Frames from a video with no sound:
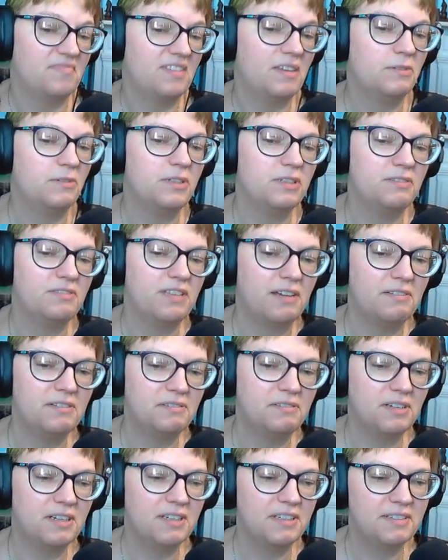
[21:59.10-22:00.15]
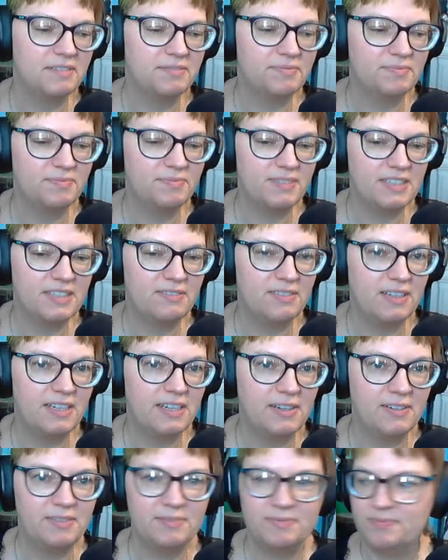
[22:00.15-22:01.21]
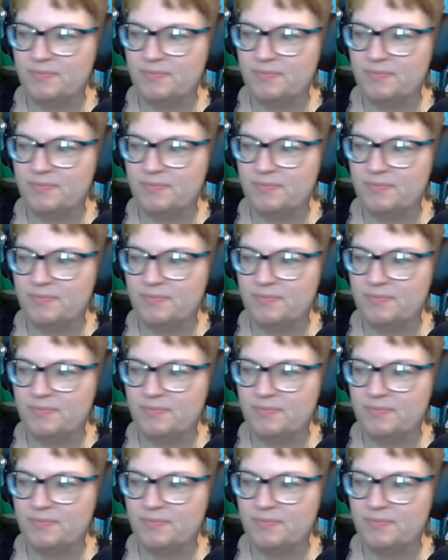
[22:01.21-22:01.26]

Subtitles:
Wonder if that would work. Let's find out.